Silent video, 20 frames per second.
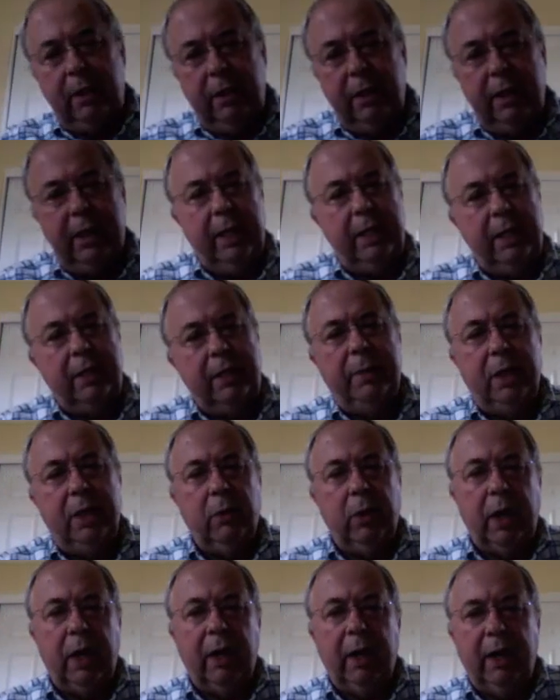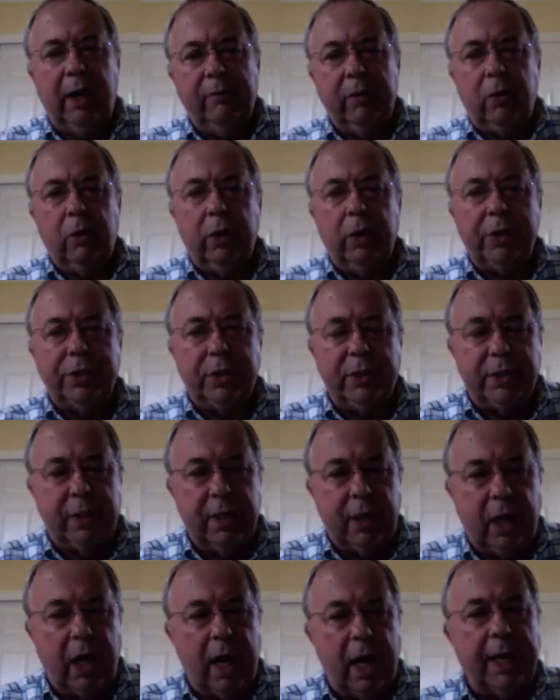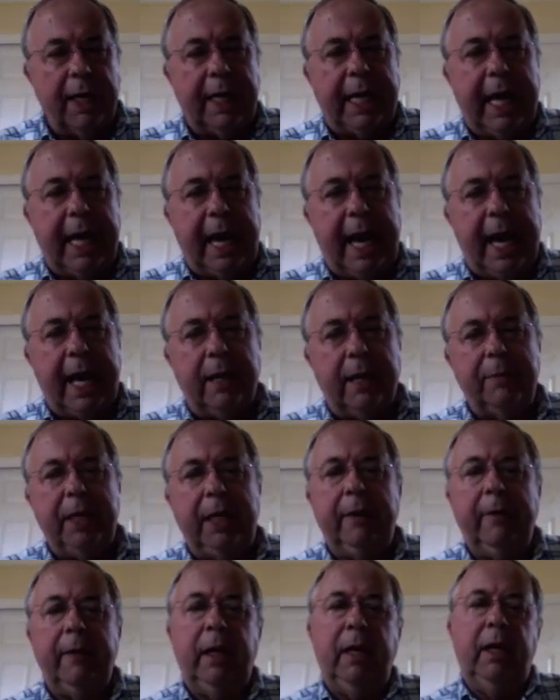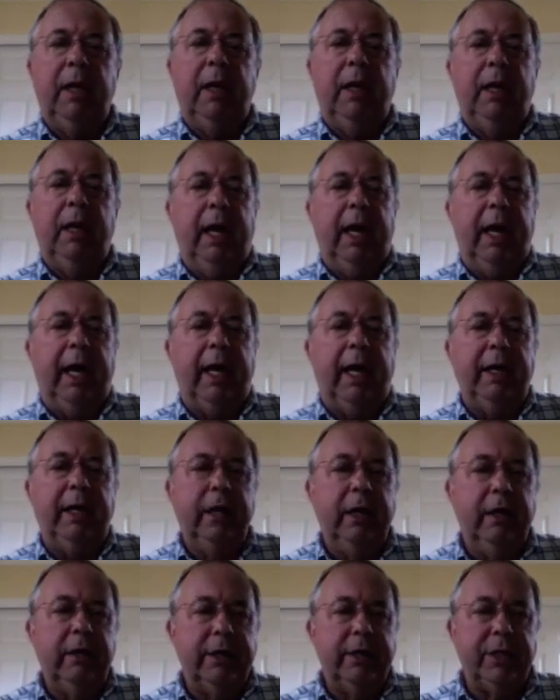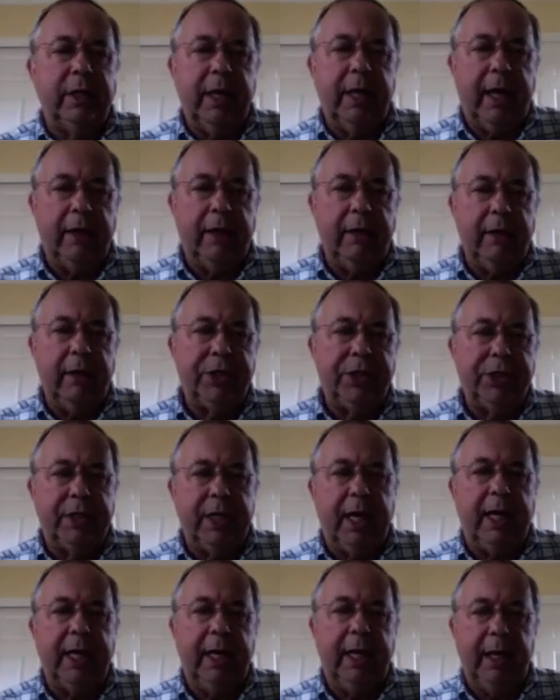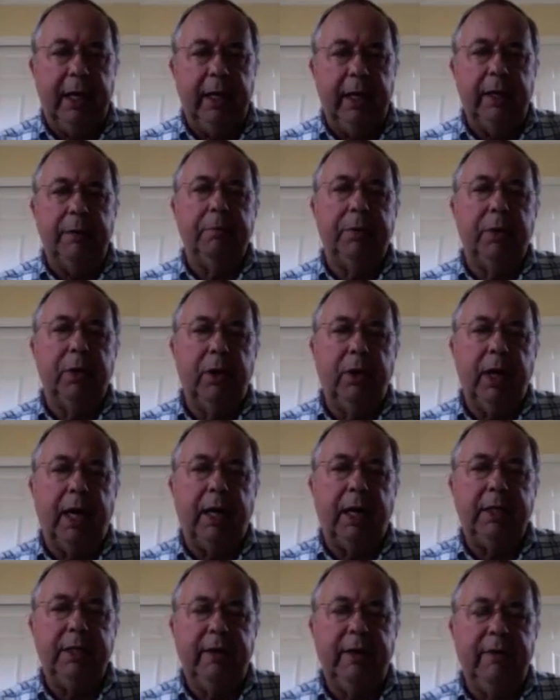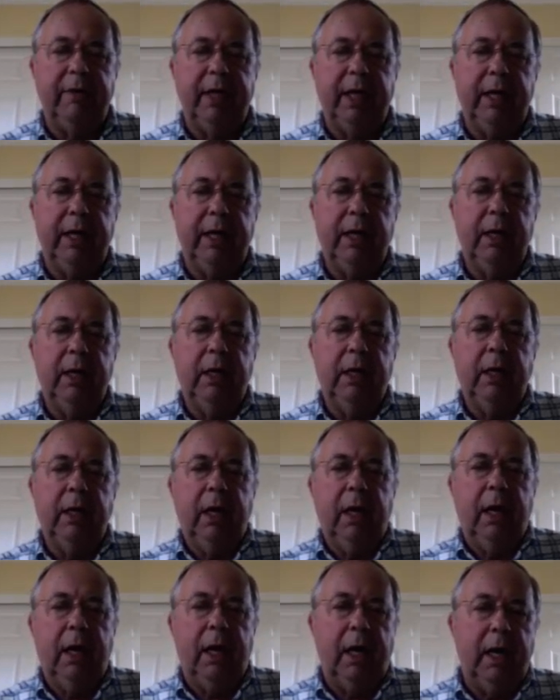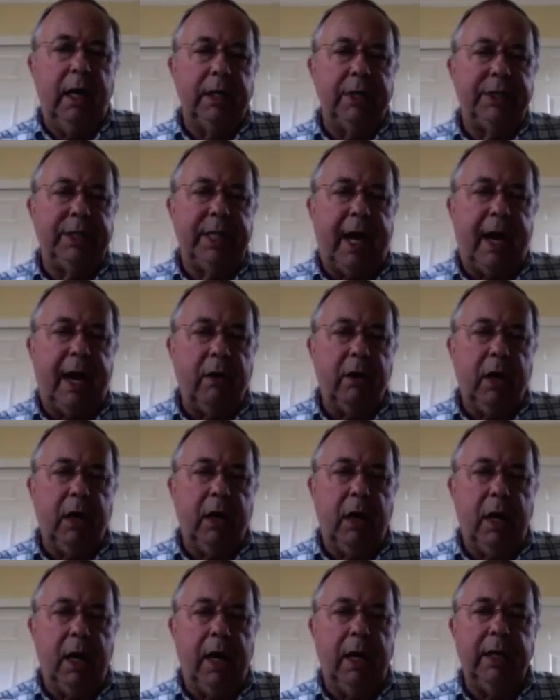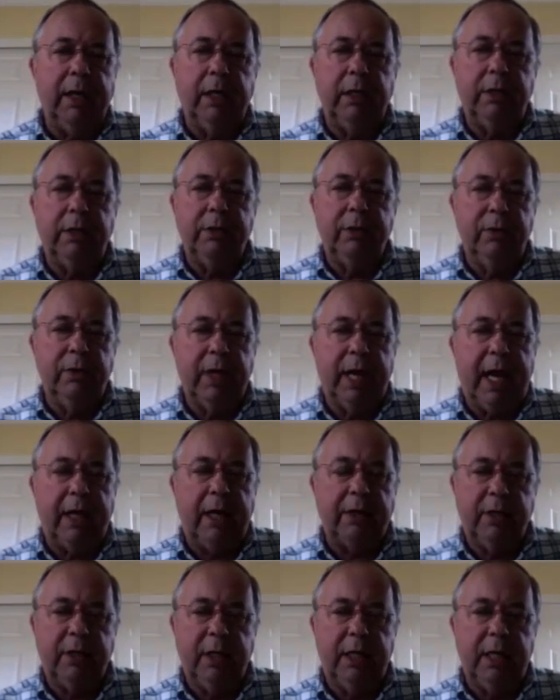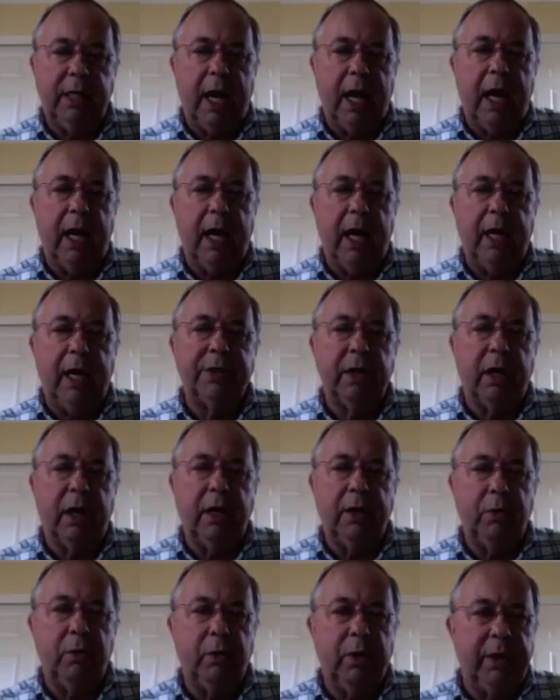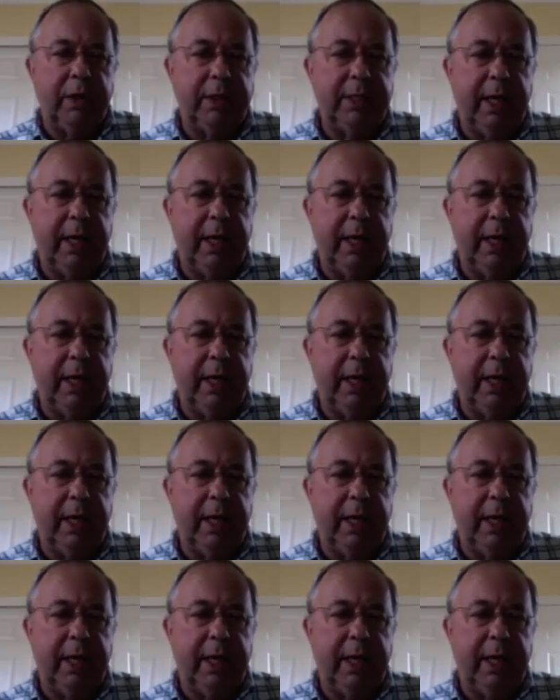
you need to be aware of, of course, is the Khan Academy. And here is another study in productivity. Uh, Sal Khan in 2009 started with a